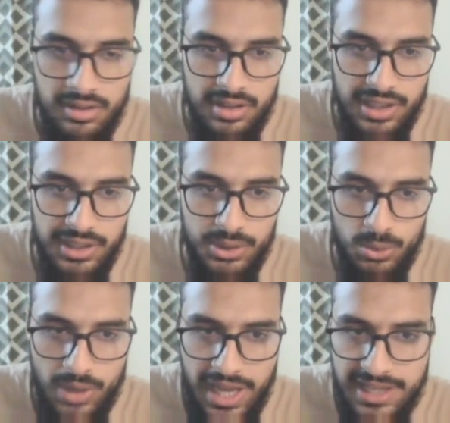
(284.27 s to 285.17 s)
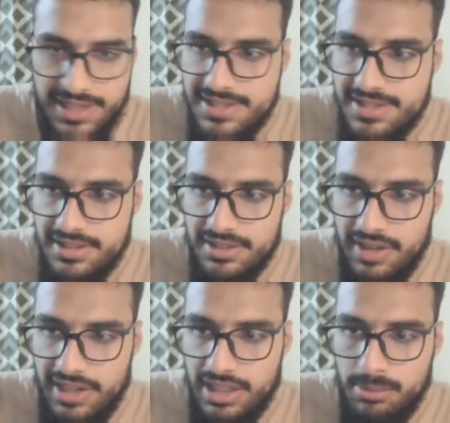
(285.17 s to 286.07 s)
into x
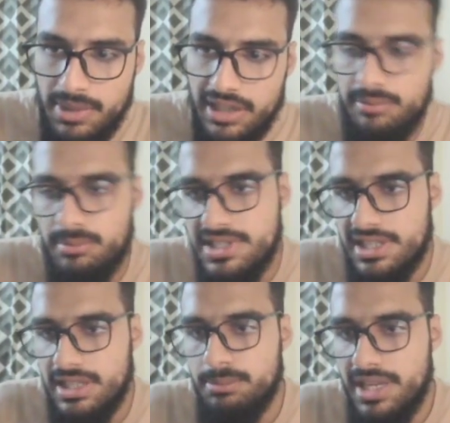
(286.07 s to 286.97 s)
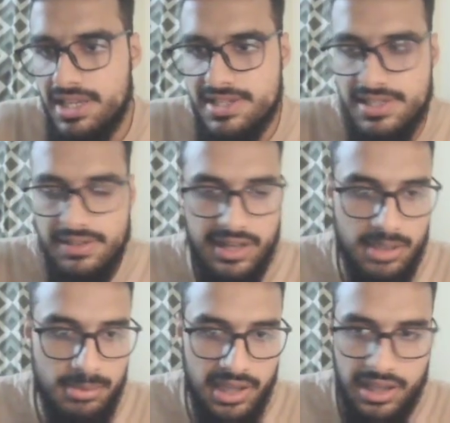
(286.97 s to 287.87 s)
divided by basically base
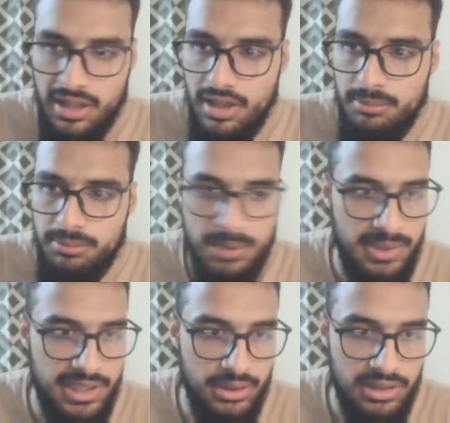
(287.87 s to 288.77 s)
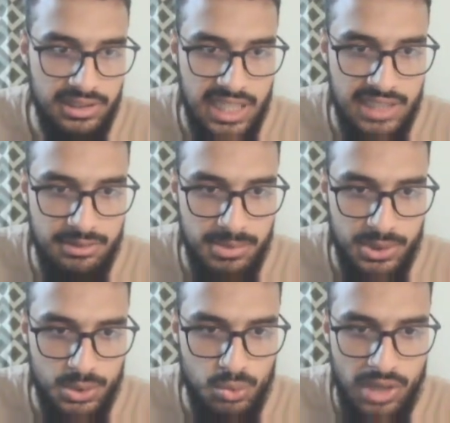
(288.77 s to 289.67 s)
divided by perpendicular, that will be
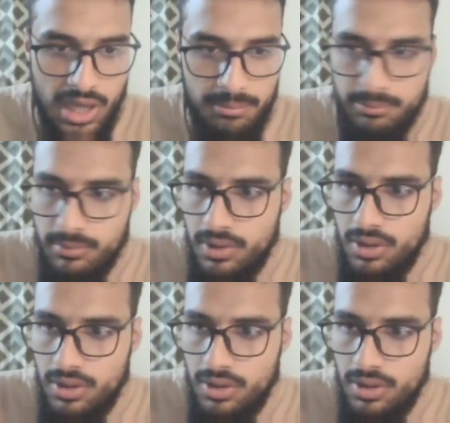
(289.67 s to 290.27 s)
2m